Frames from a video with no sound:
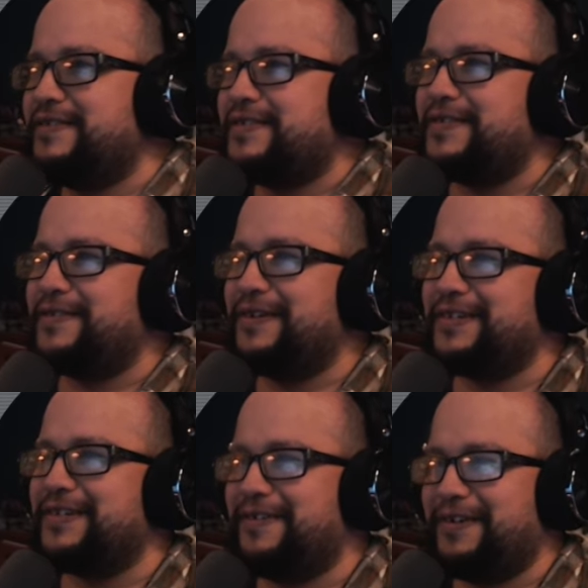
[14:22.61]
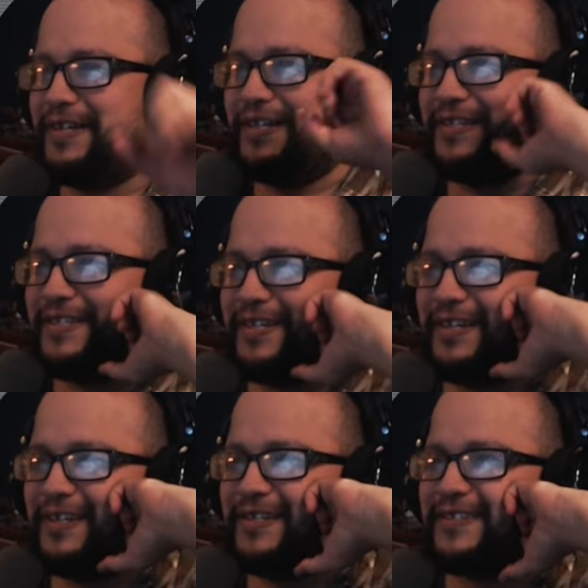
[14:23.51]
situation going on than this thing
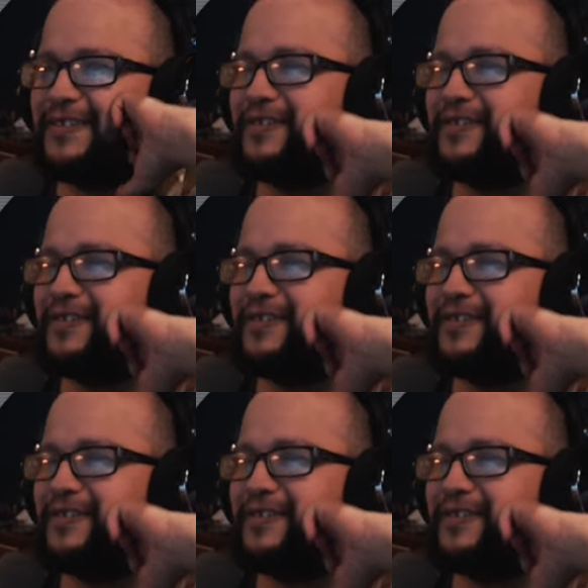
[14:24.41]
does.